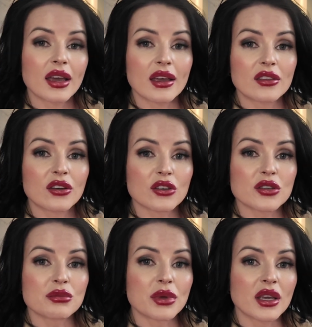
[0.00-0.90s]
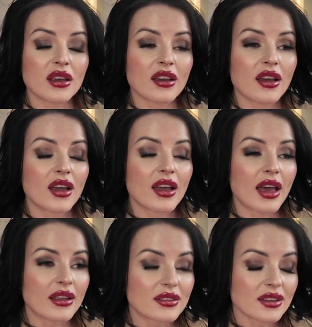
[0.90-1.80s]
It cost me
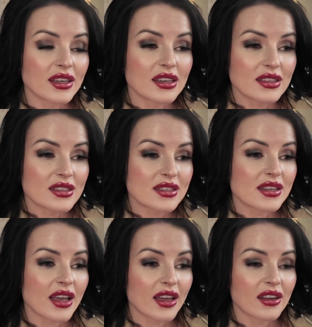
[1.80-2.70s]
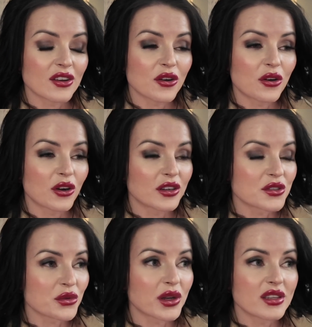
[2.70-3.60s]
at least 10 or
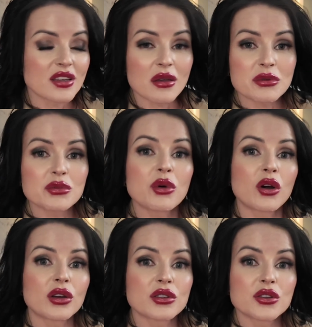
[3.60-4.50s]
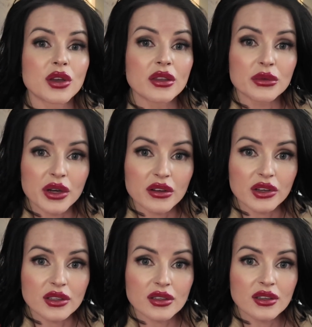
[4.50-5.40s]
20 times more to get rid of
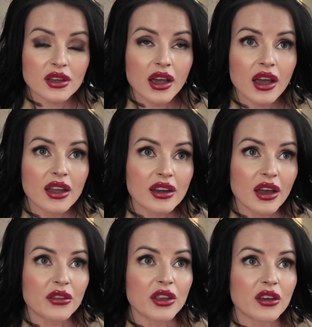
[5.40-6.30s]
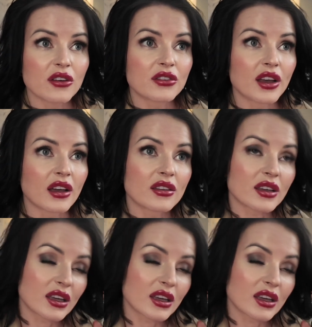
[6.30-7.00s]
it. Now think of that.